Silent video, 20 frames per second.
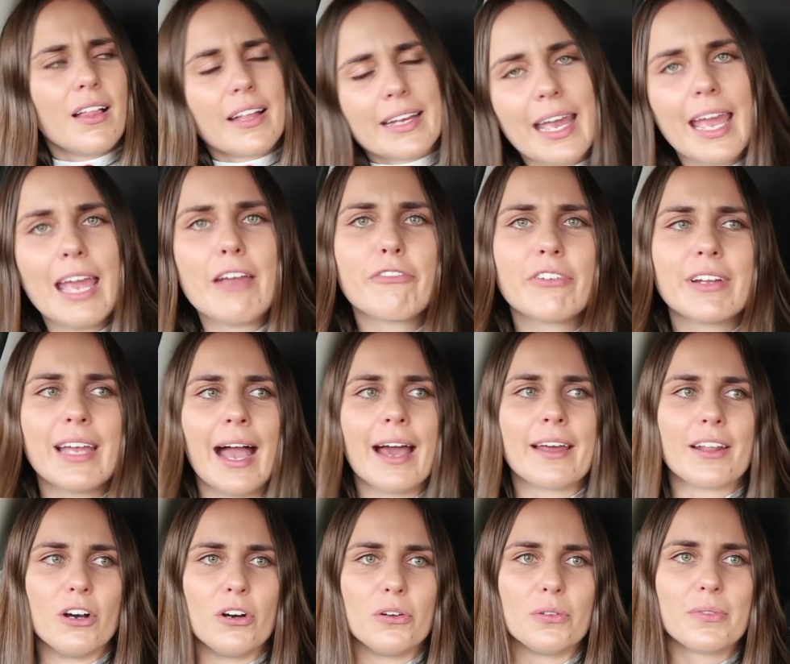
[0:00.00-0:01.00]
like, every
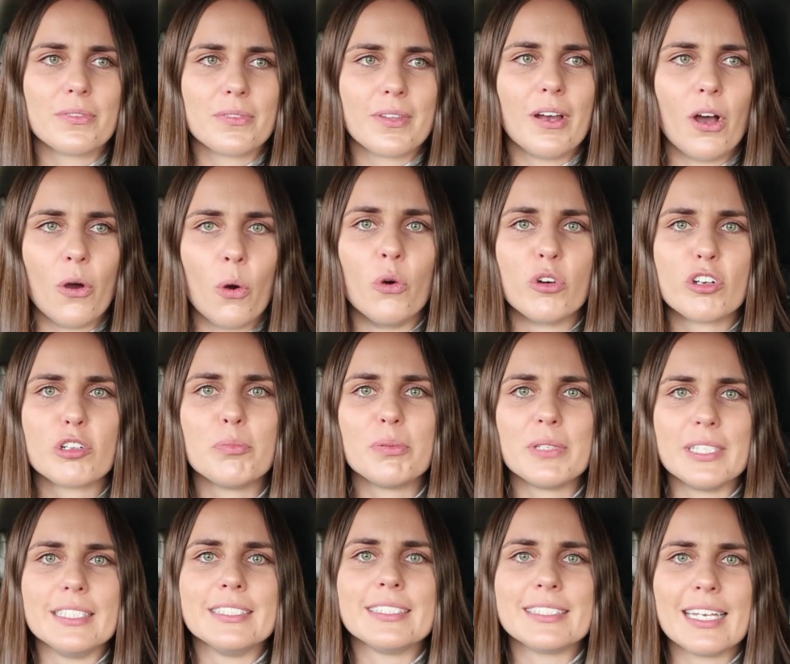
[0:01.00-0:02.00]
adult
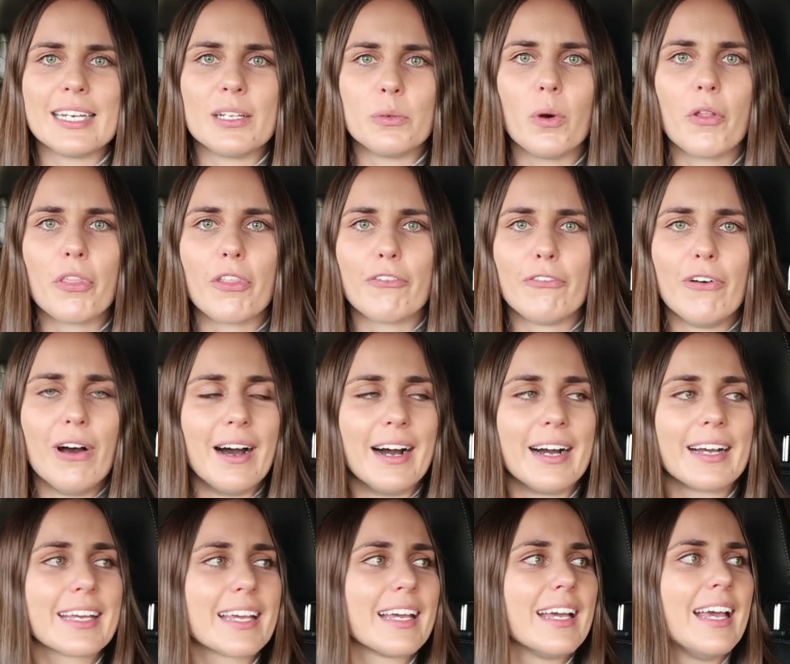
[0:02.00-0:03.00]
audibly said, what the
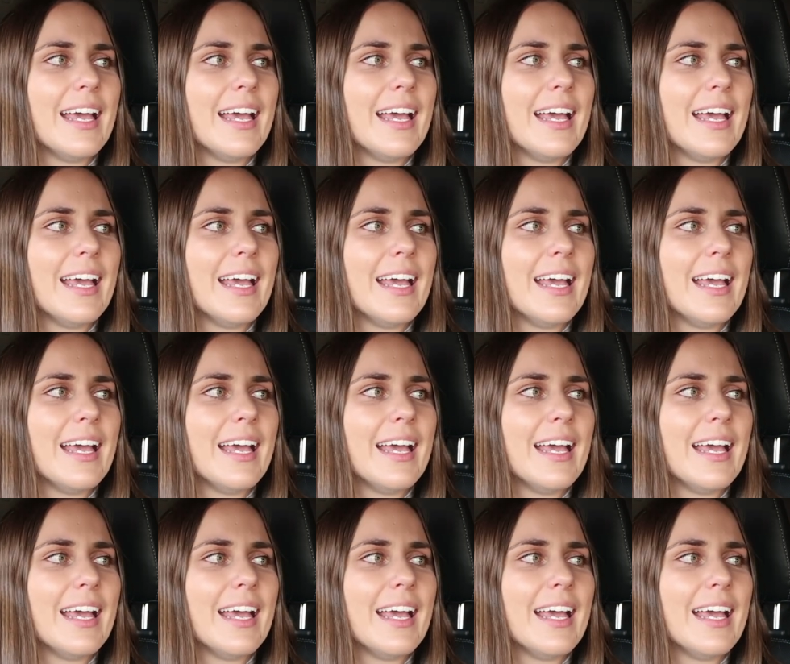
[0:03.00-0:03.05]
fuck?